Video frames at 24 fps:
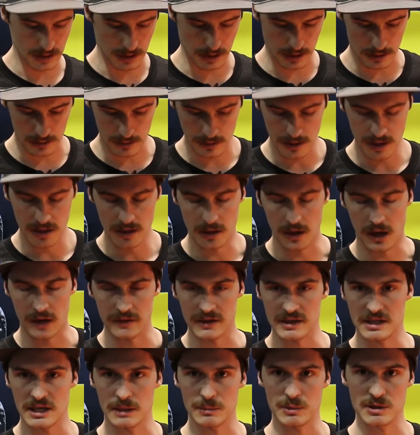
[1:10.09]
in on
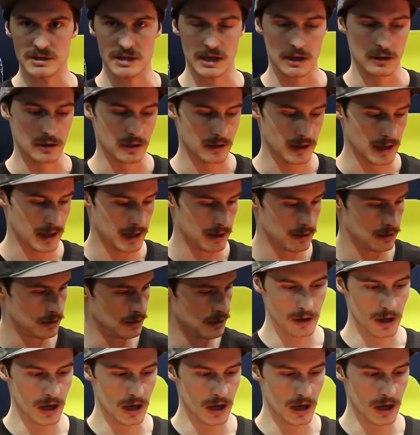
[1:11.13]
the tip and tail of that.